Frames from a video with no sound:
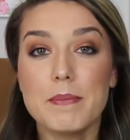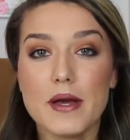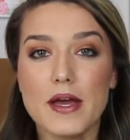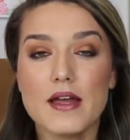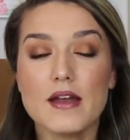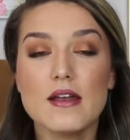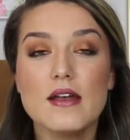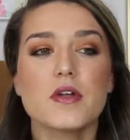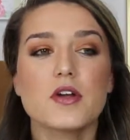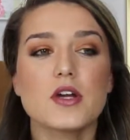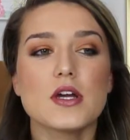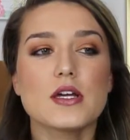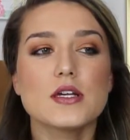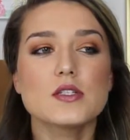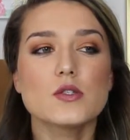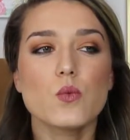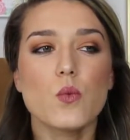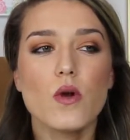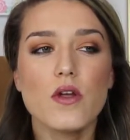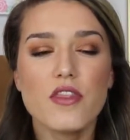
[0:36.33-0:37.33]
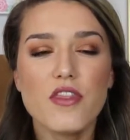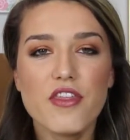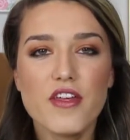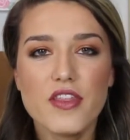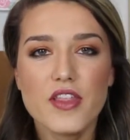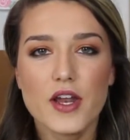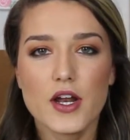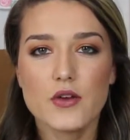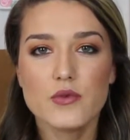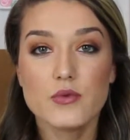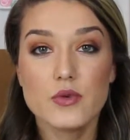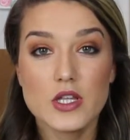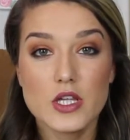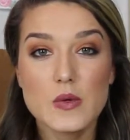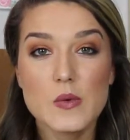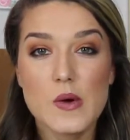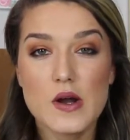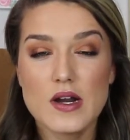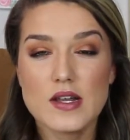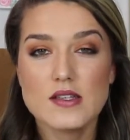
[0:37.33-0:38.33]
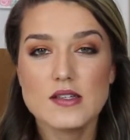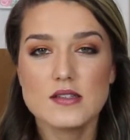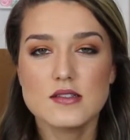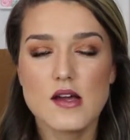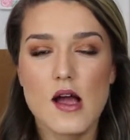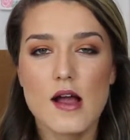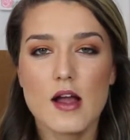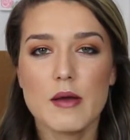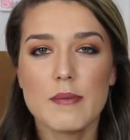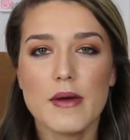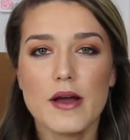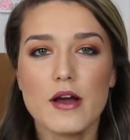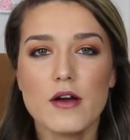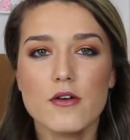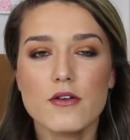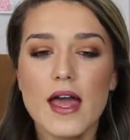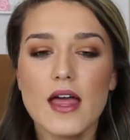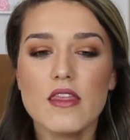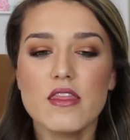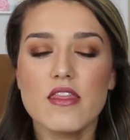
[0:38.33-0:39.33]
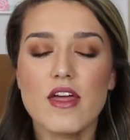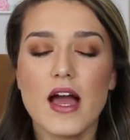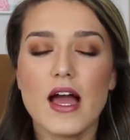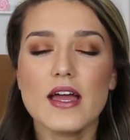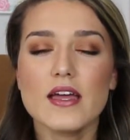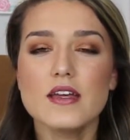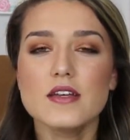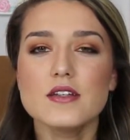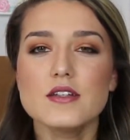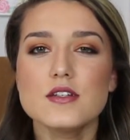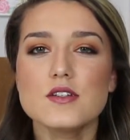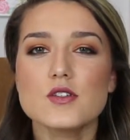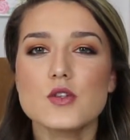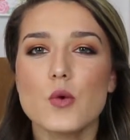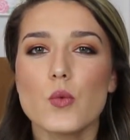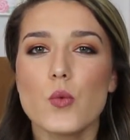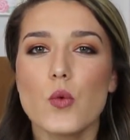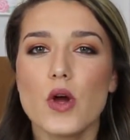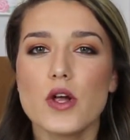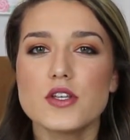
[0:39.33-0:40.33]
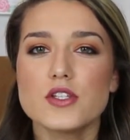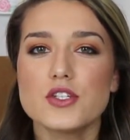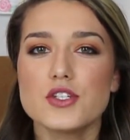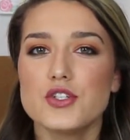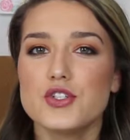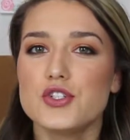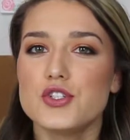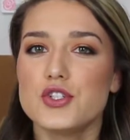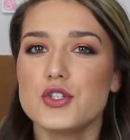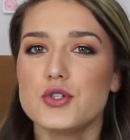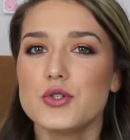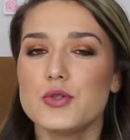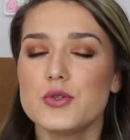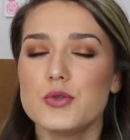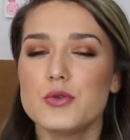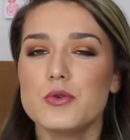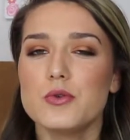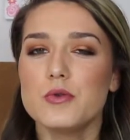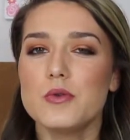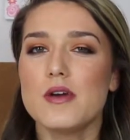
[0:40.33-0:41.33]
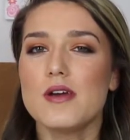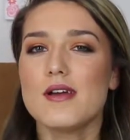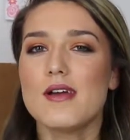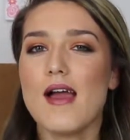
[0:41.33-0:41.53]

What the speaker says: But there is one thing that I really wanted to talk about, and that is what to do